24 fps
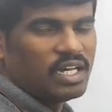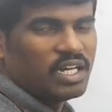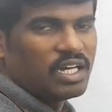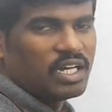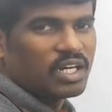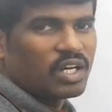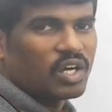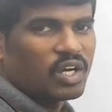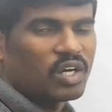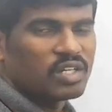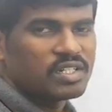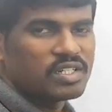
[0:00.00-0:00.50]

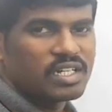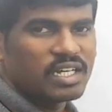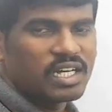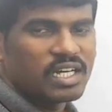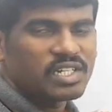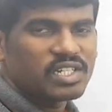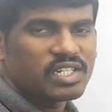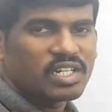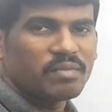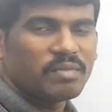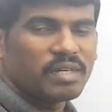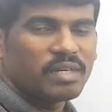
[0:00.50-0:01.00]

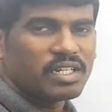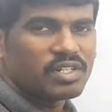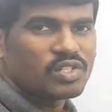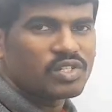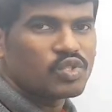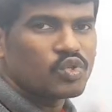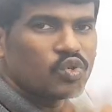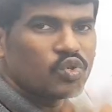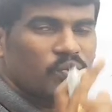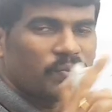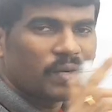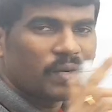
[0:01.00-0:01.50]
Conjugation means
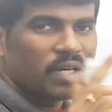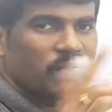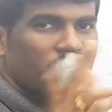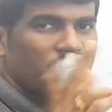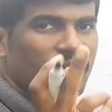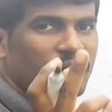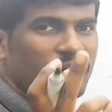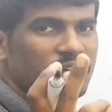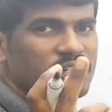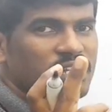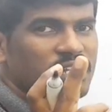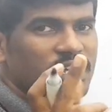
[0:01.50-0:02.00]
2 pi
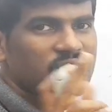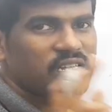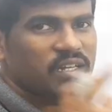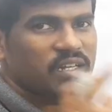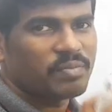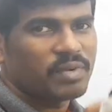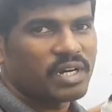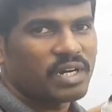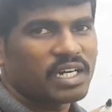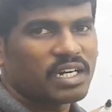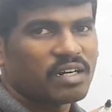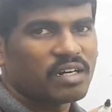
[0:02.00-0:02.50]
bonds are
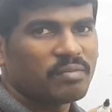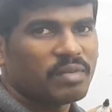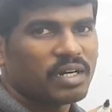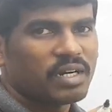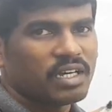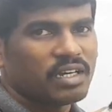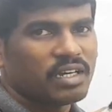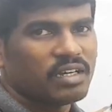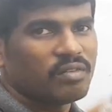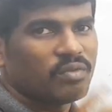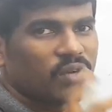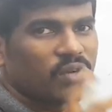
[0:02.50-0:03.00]
separated
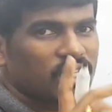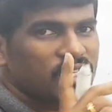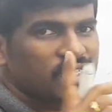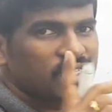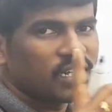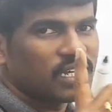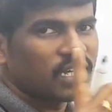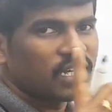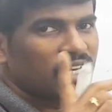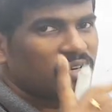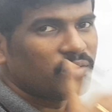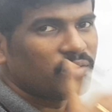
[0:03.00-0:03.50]
by 1
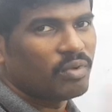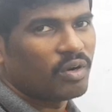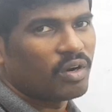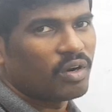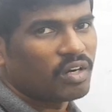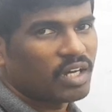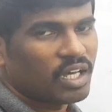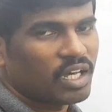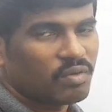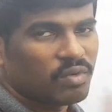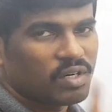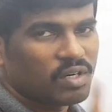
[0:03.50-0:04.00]
single
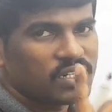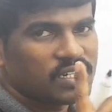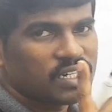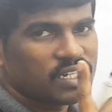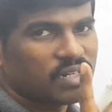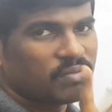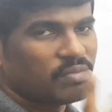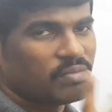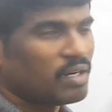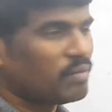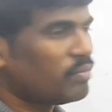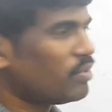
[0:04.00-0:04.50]
bond or 1
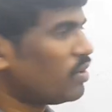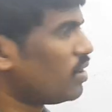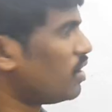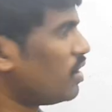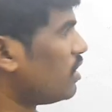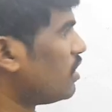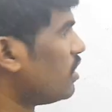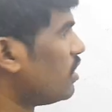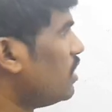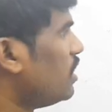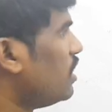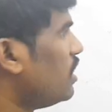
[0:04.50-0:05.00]
sigma
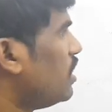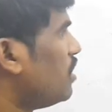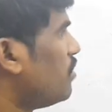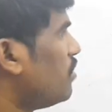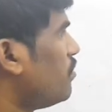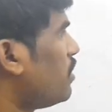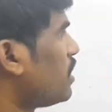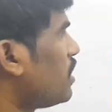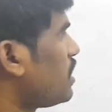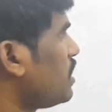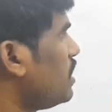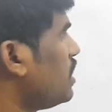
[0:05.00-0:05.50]
bond.
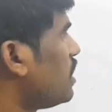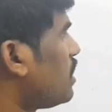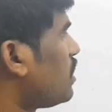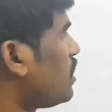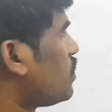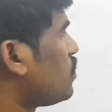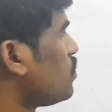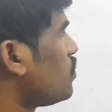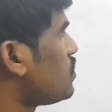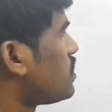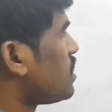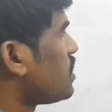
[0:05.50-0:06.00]
But here
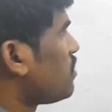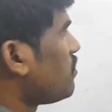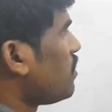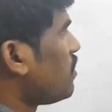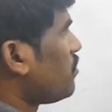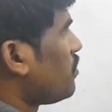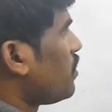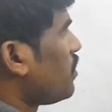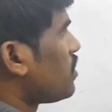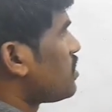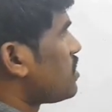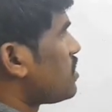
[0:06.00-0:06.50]
2 sigma
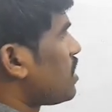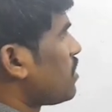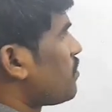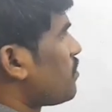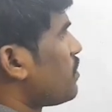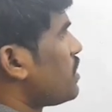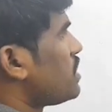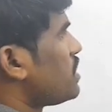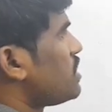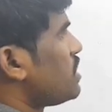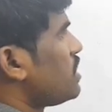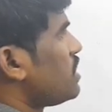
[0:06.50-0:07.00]
bonds are
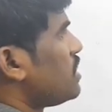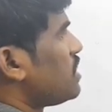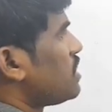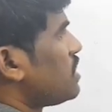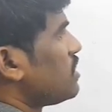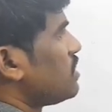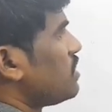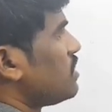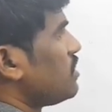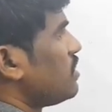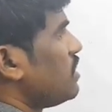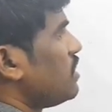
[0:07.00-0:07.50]
present.
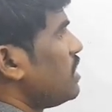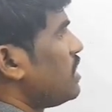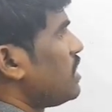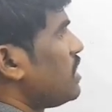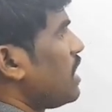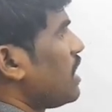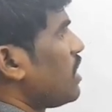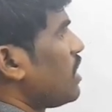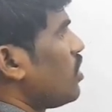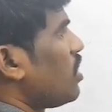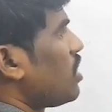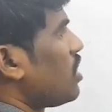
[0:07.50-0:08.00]
It
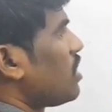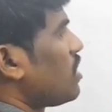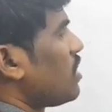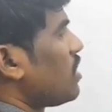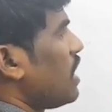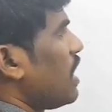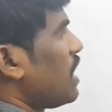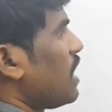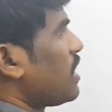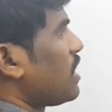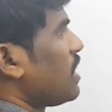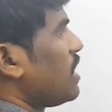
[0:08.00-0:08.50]
cannot
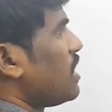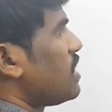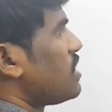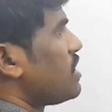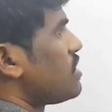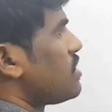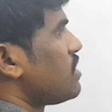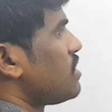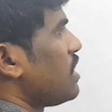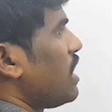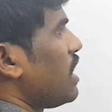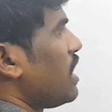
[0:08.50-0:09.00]
act
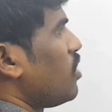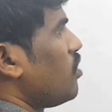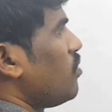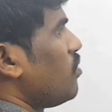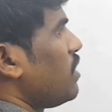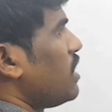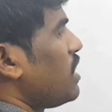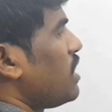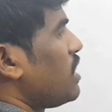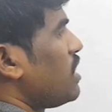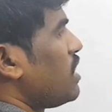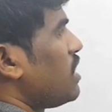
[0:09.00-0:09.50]
as
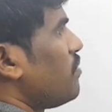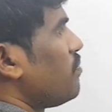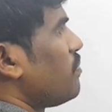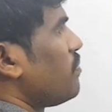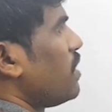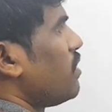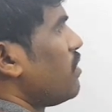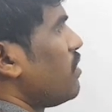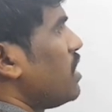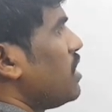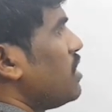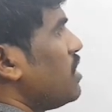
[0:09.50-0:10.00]
aromatic
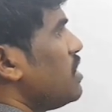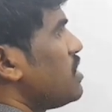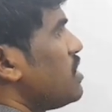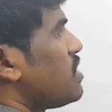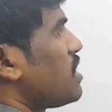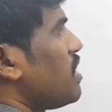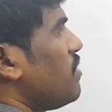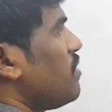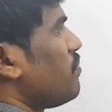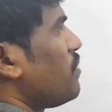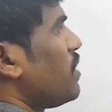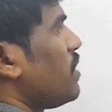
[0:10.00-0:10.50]
compound, and this
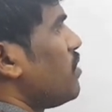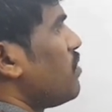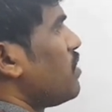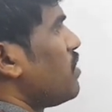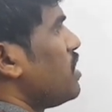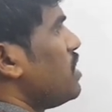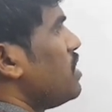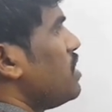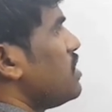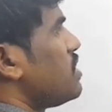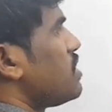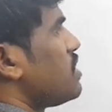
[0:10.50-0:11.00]
compound
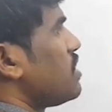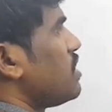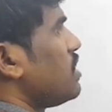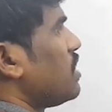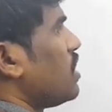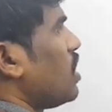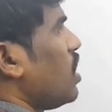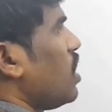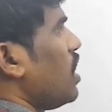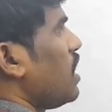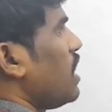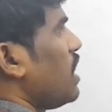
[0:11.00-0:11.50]
is
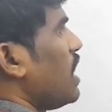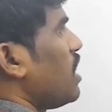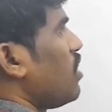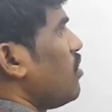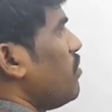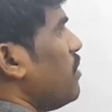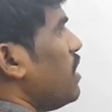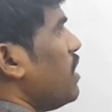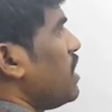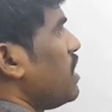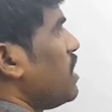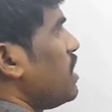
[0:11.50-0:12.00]

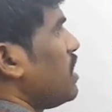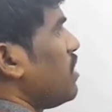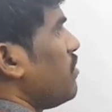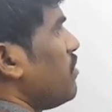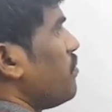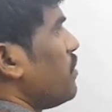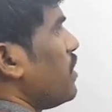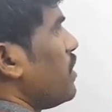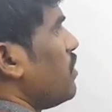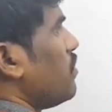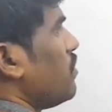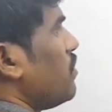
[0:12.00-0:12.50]
non-aromatic
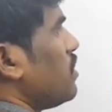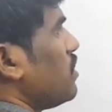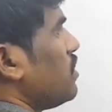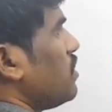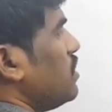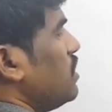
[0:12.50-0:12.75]
compound.